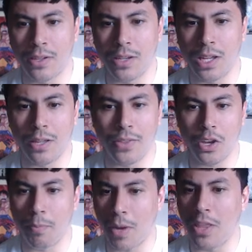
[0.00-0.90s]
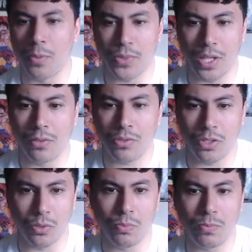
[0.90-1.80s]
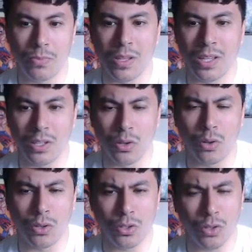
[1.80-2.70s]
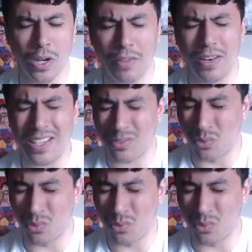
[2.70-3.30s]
they're going to bind themselves. So you're going to have less